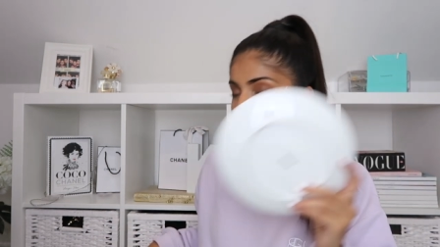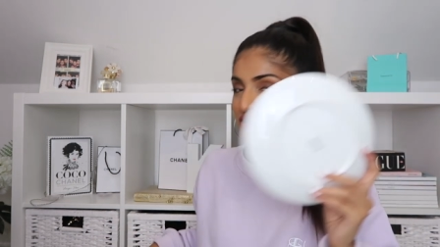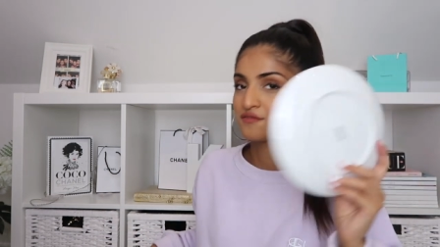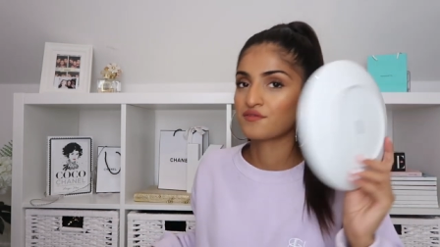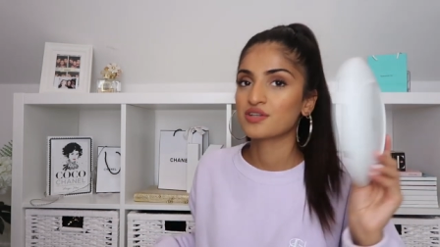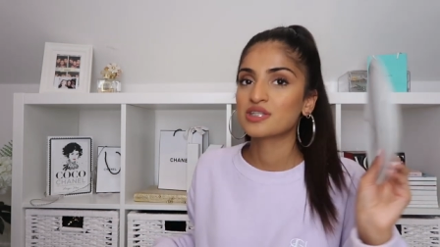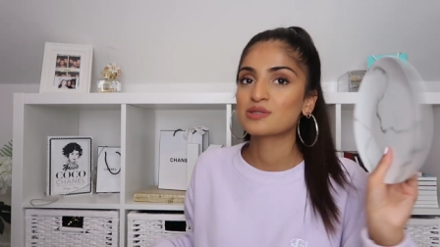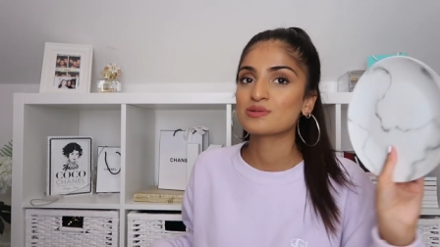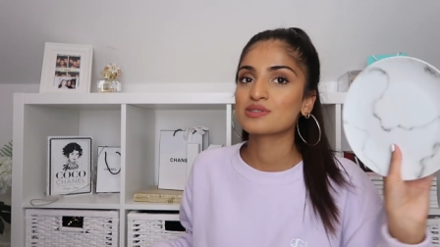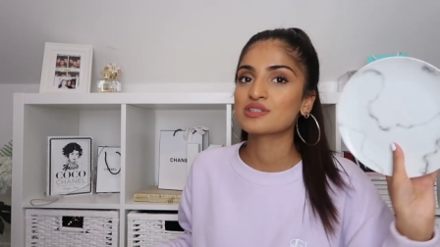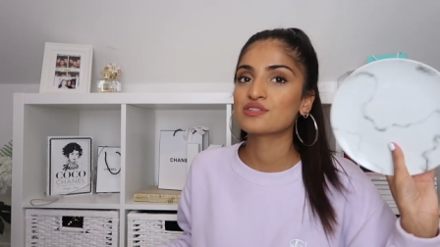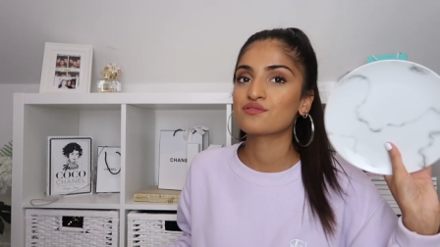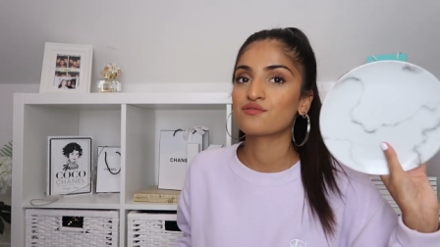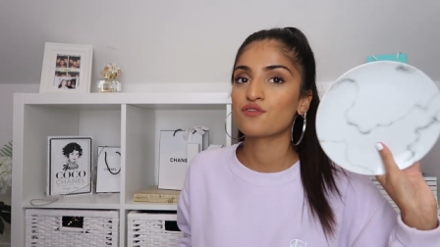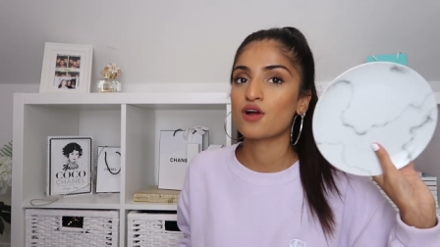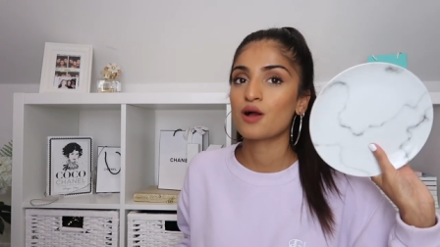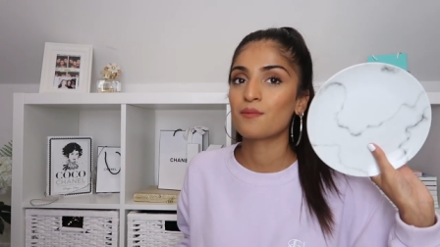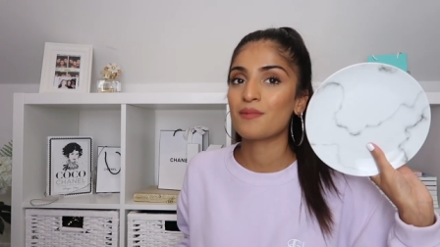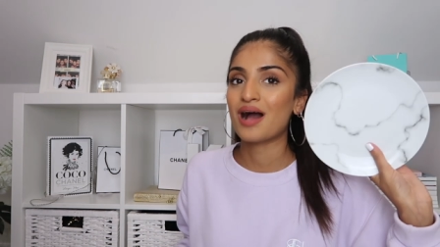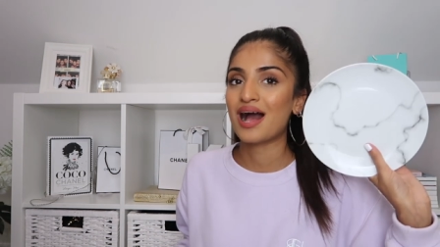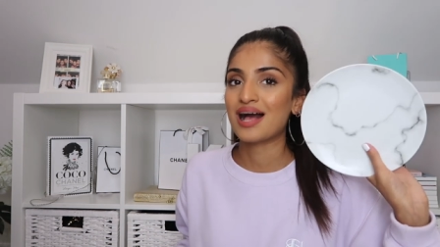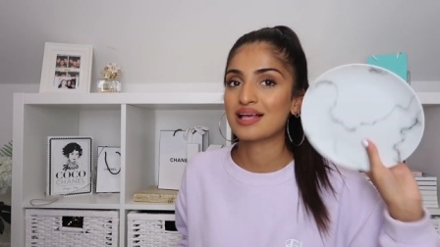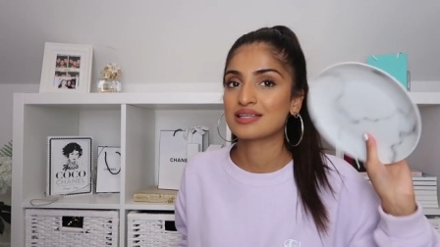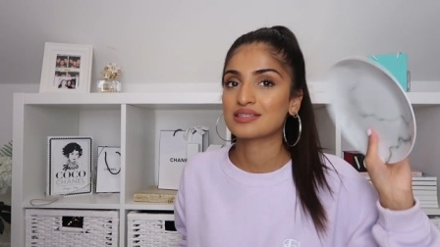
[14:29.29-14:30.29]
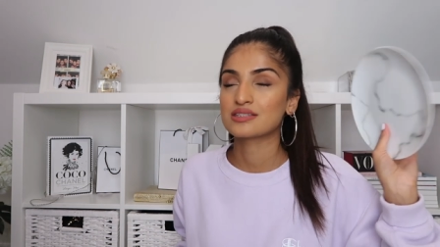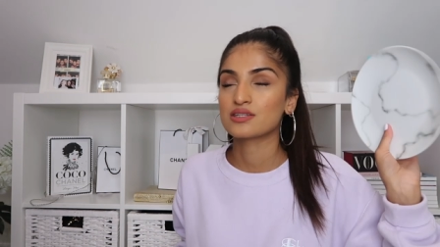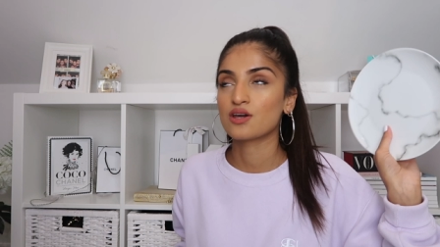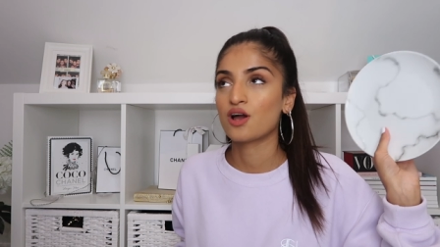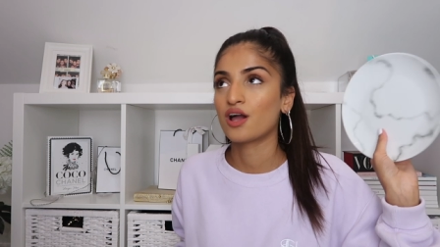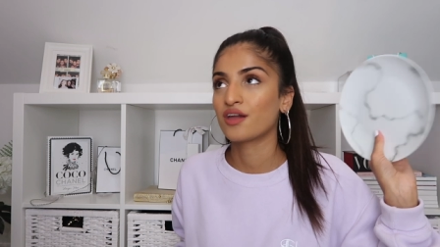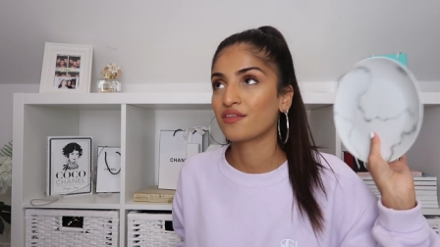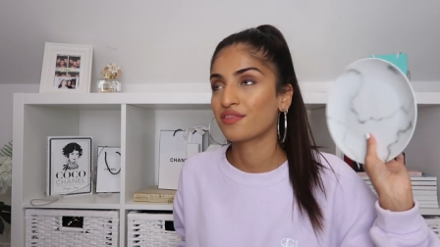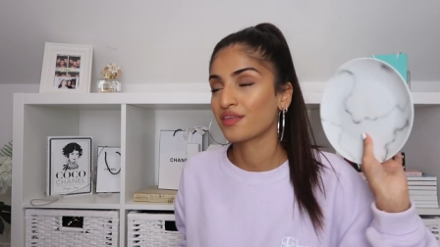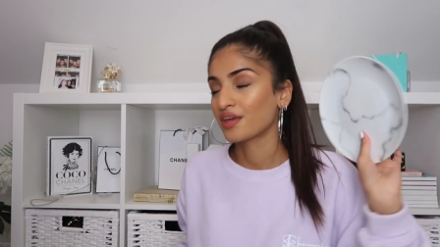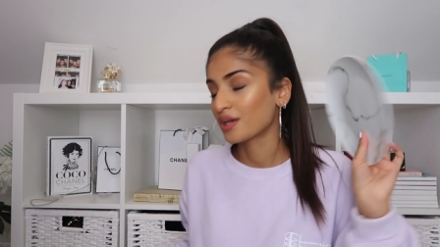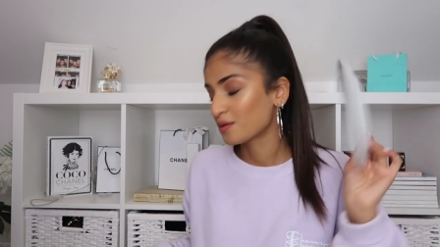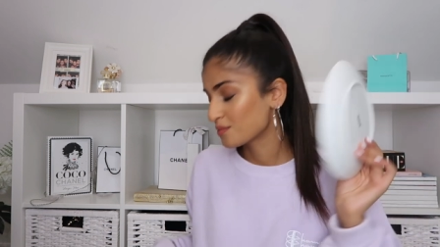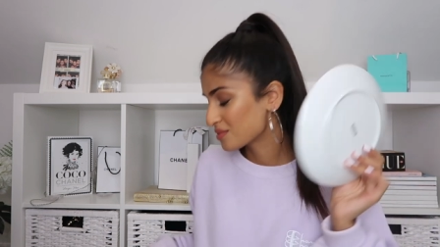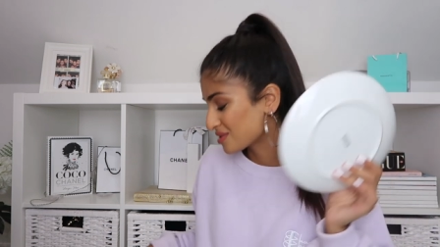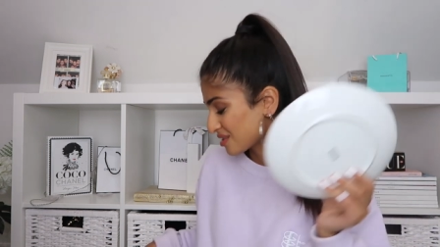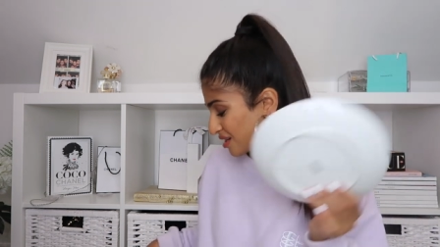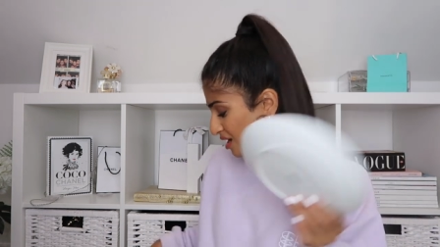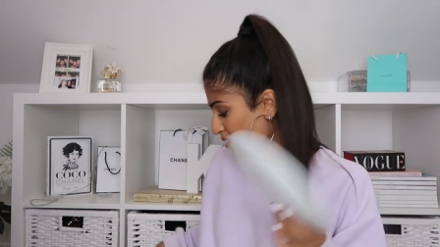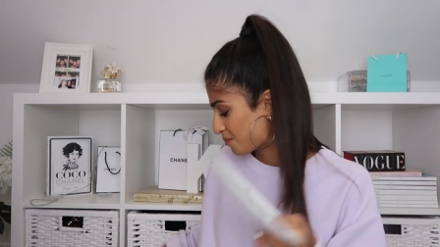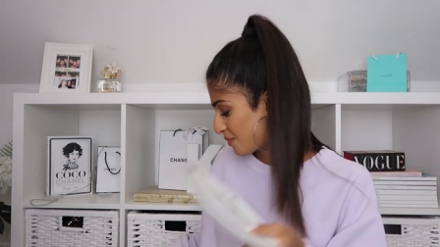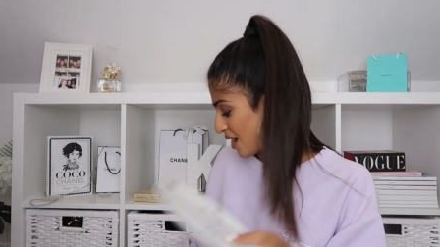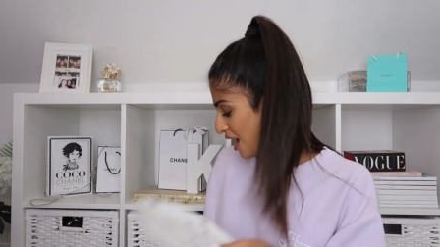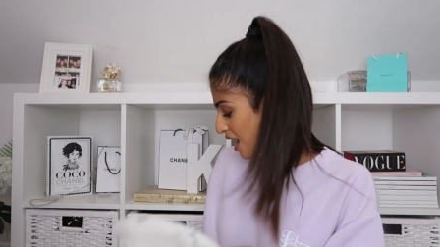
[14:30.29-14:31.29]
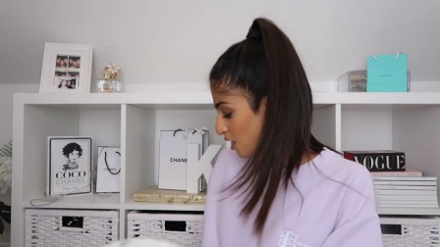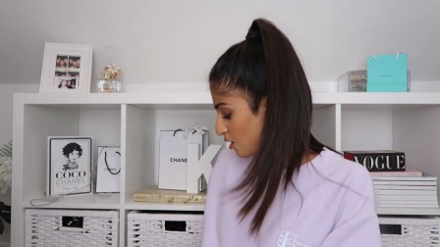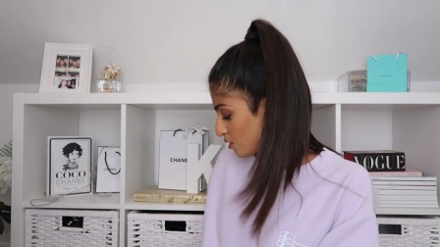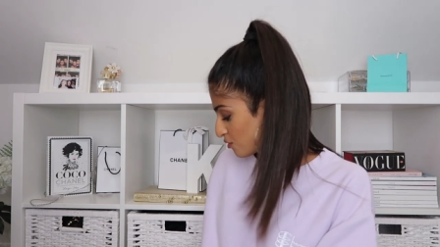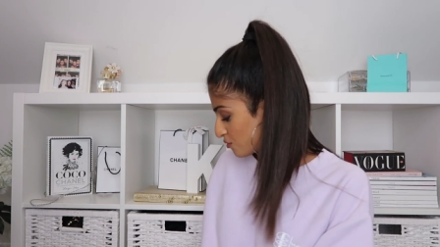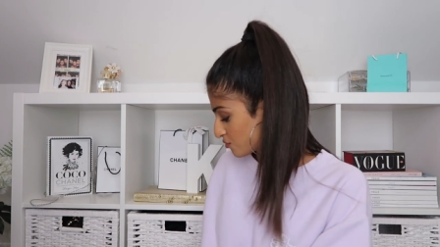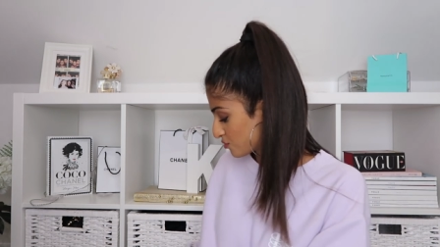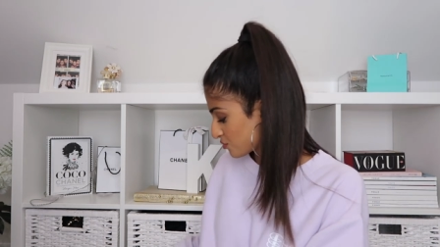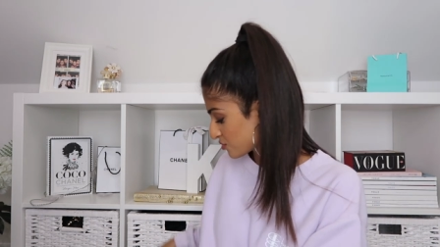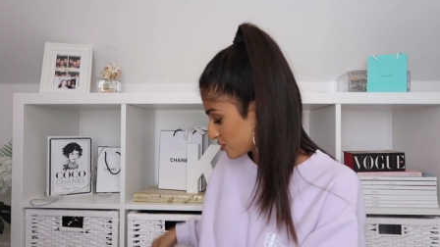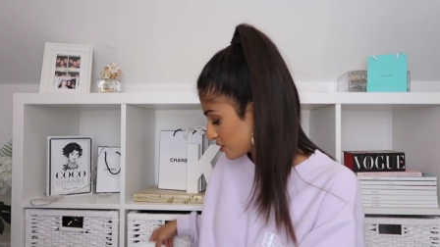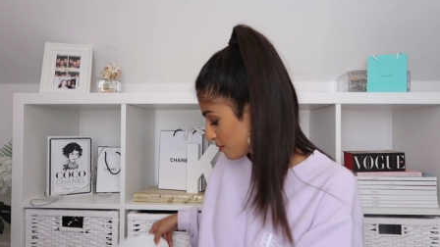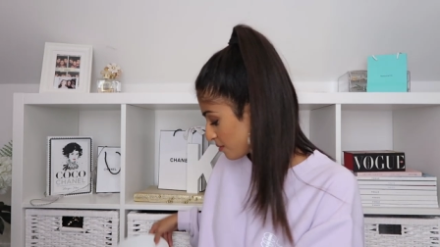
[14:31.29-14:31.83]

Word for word: So this was from Asda. I think it was like a pound or